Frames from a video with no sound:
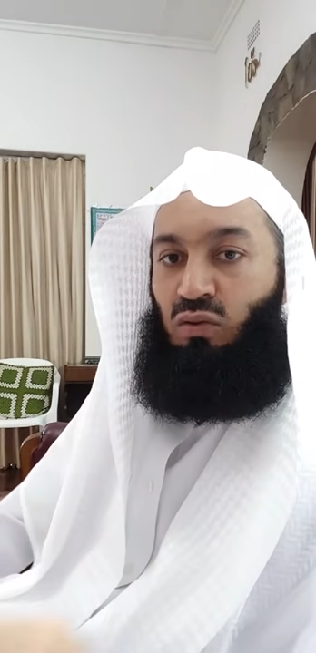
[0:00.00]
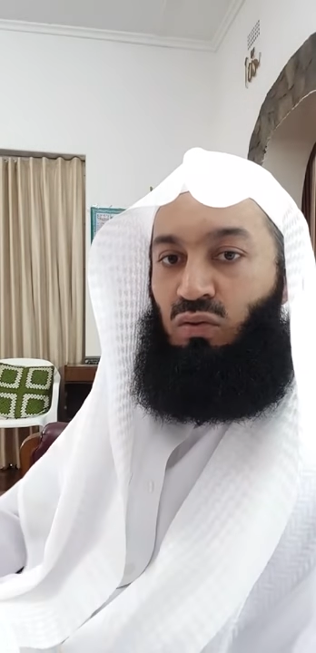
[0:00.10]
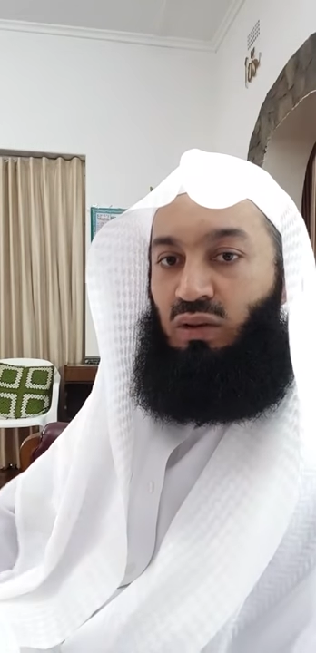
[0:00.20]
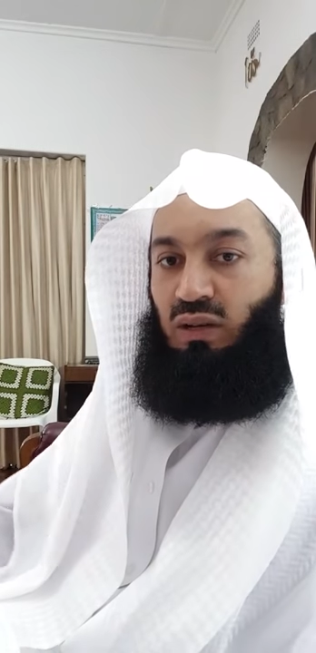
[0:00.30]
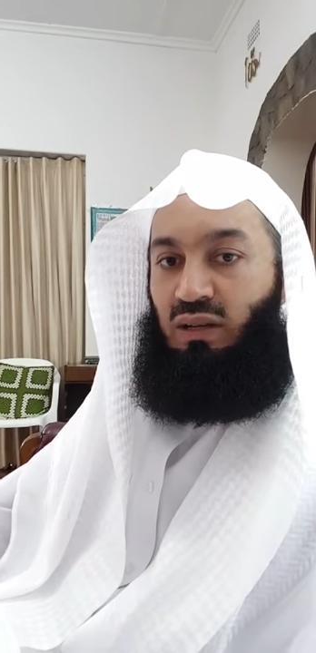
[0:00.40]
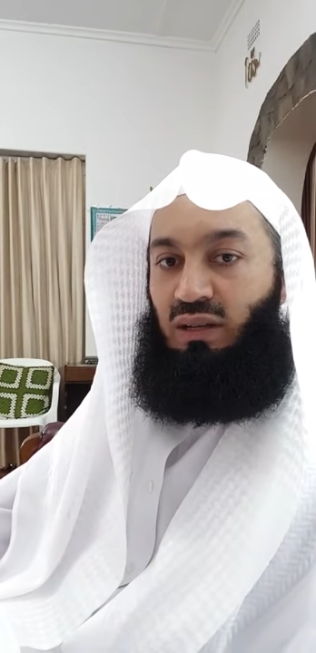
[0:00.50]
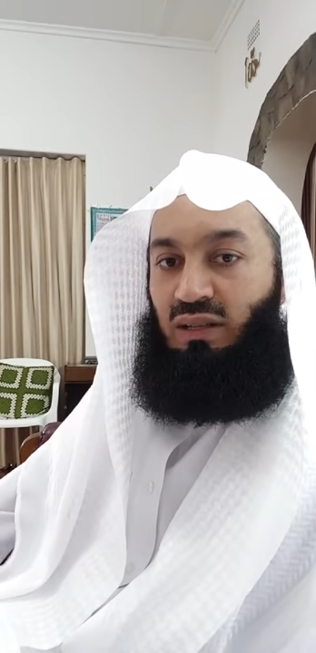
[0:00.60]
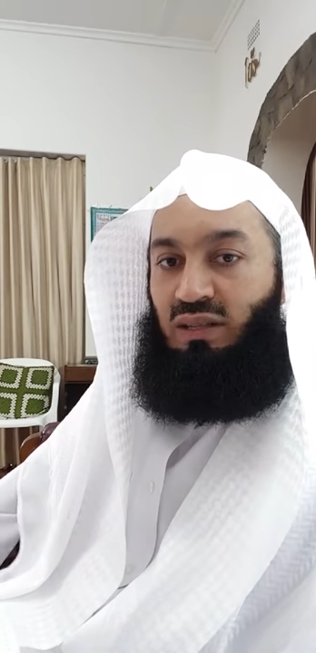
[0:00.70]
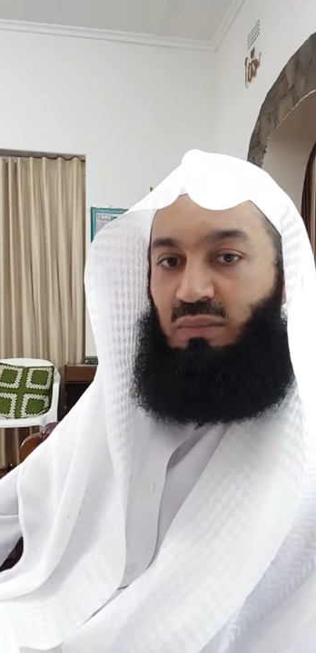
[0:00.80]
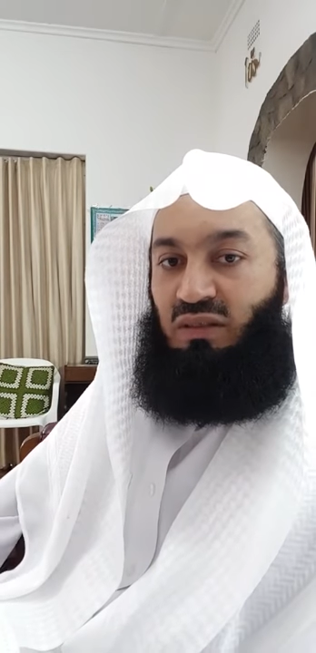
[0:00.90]
You know,
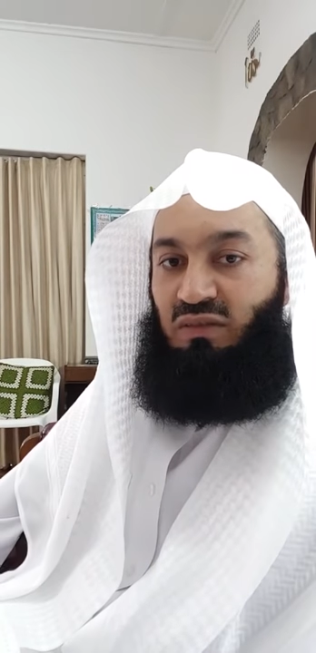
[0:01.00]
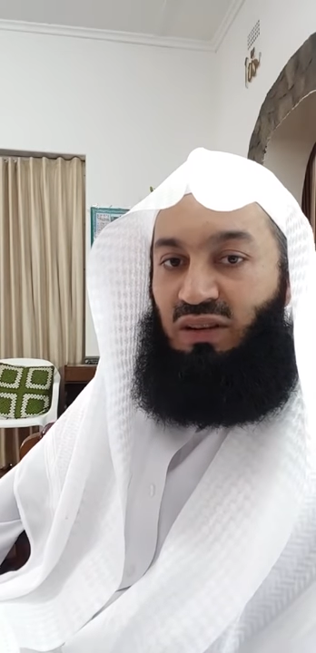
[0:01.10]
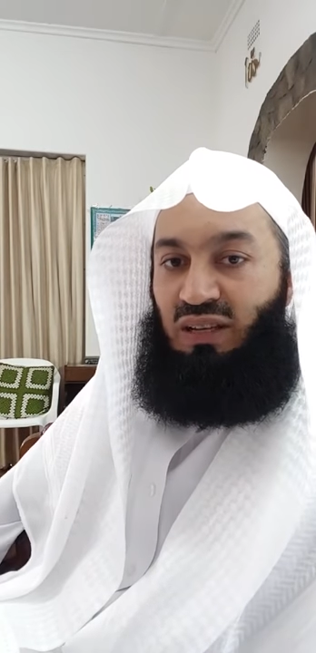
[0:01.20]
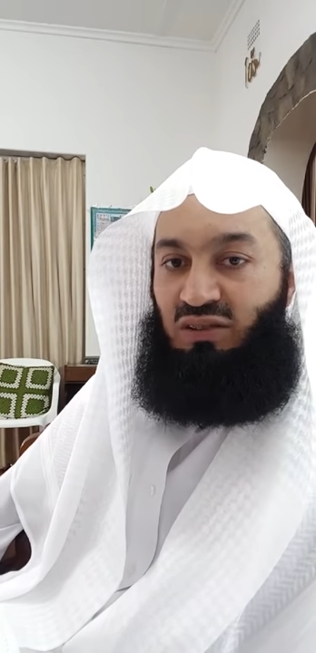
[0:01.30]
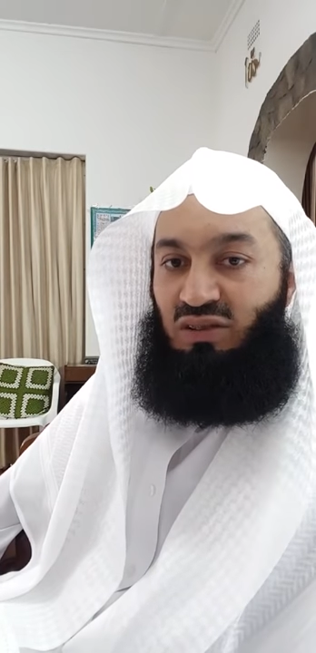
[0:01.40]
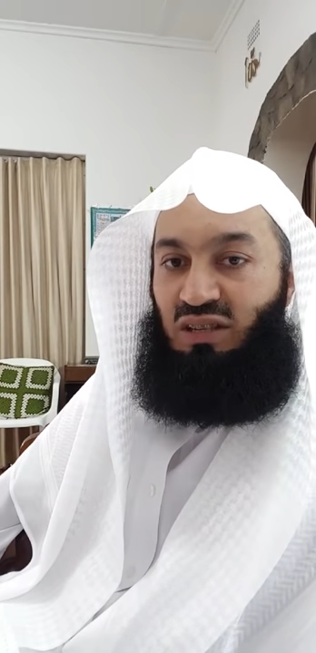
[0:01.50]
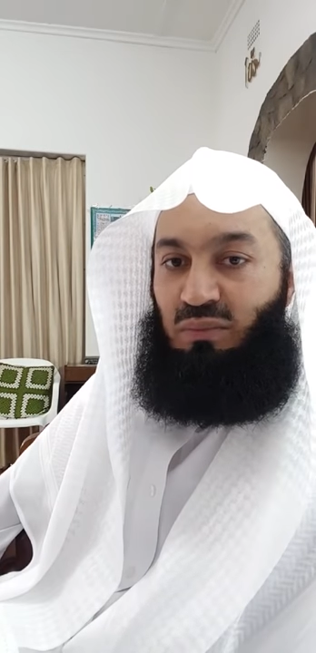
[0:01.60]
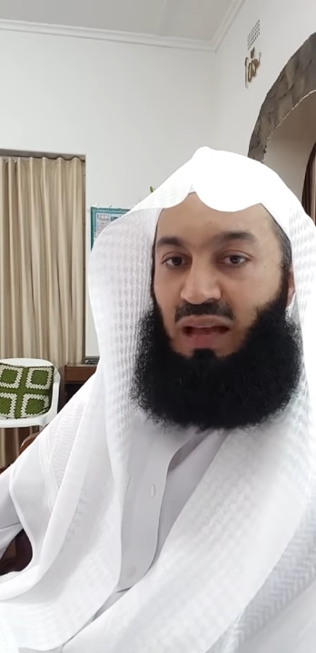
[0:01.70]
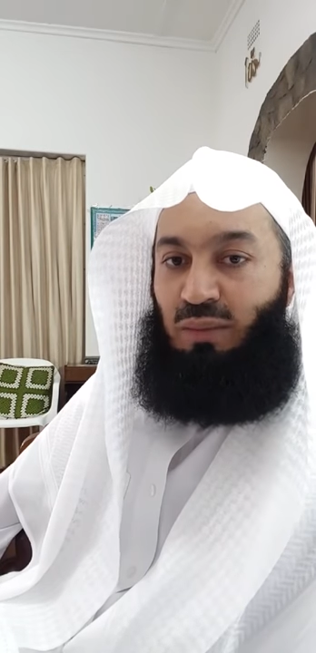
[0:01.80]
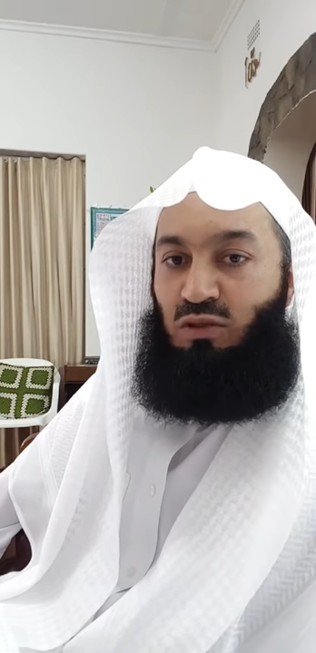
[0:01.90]
something very
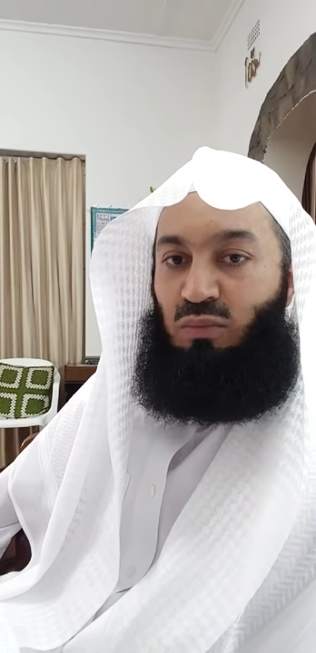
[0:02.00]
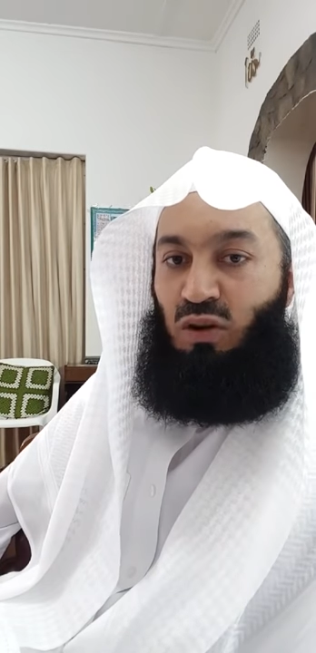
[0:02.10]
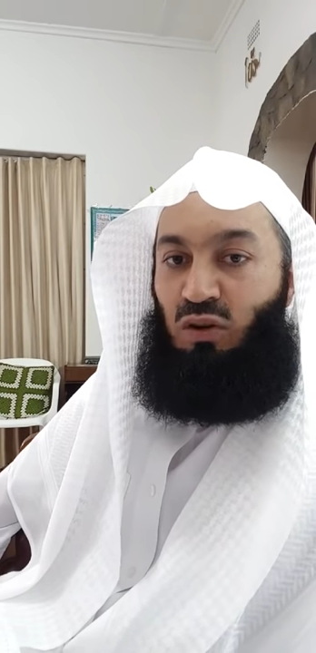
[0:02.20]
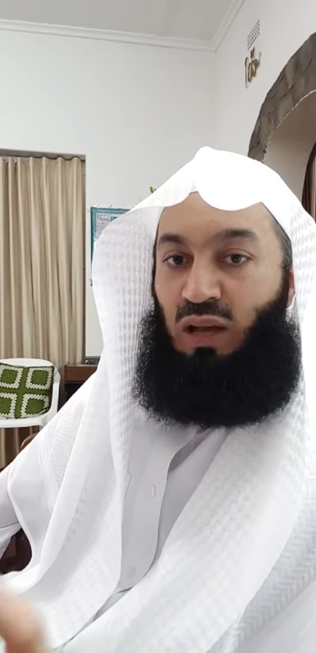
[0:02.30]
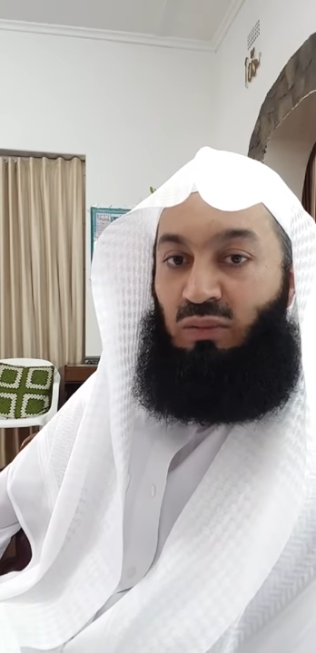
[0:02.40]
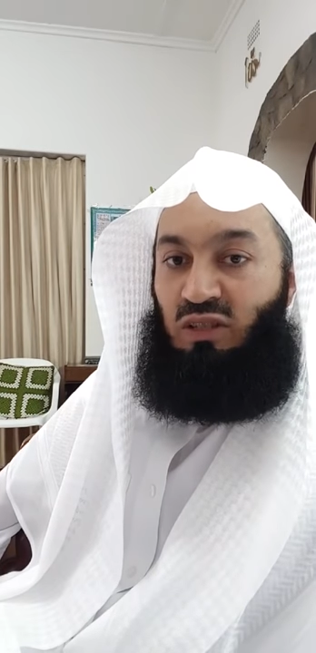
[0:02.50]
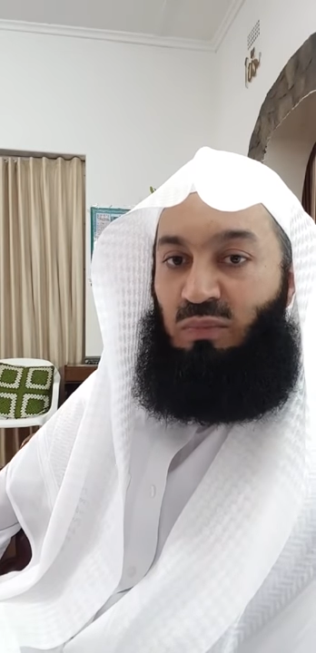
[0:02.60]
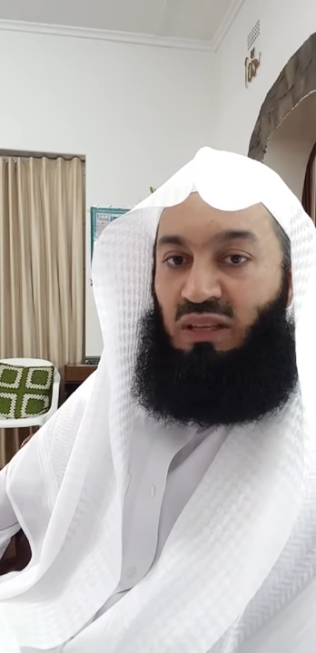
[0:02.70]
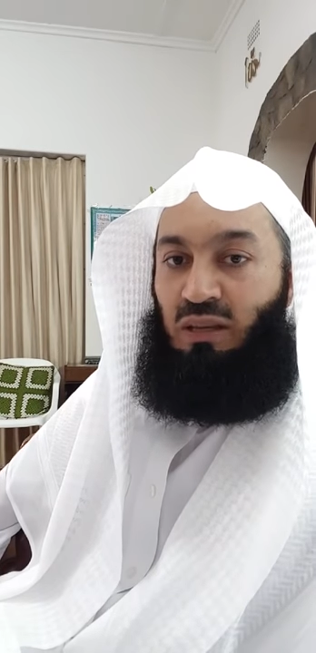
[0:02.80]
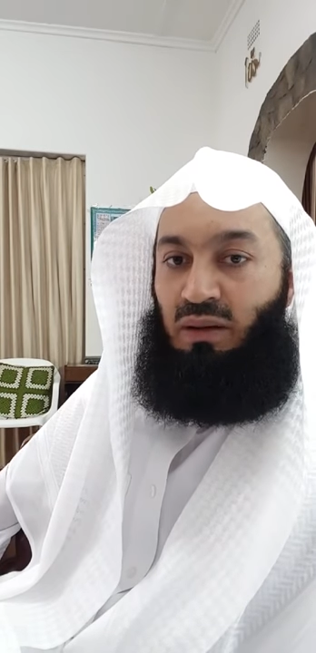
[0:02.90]
interesting, perhaps tomorrow I will
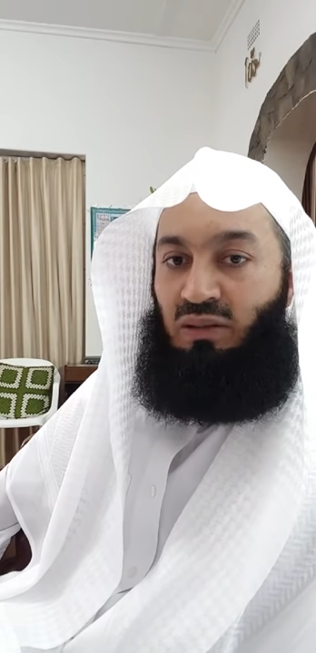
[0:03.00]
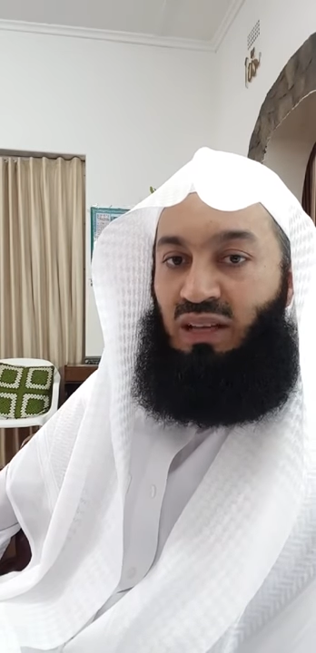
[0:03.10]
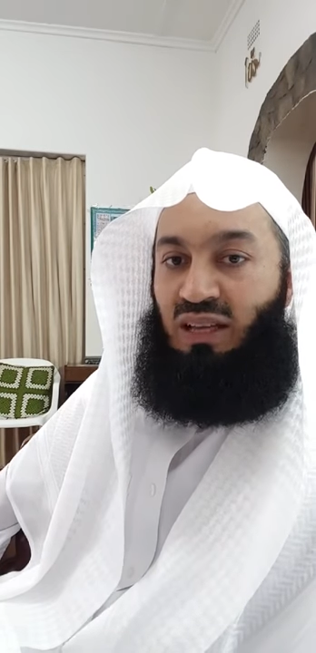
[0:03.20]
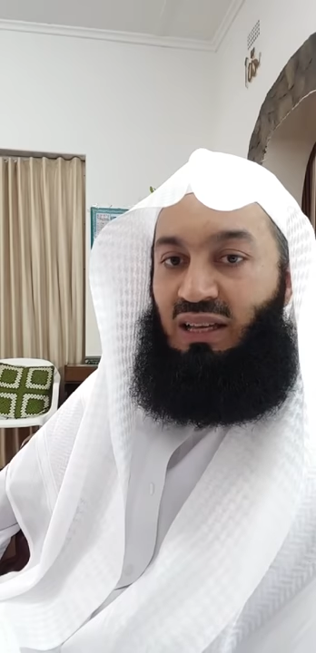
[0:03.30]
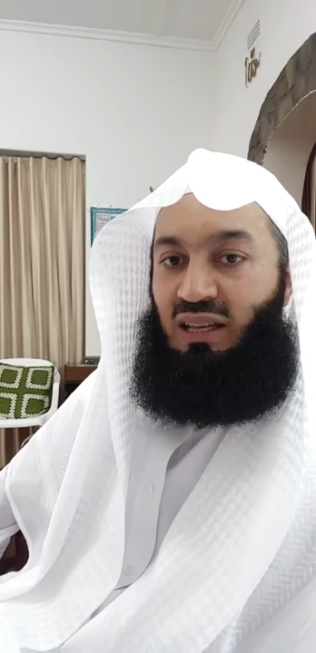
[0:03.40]
speak about.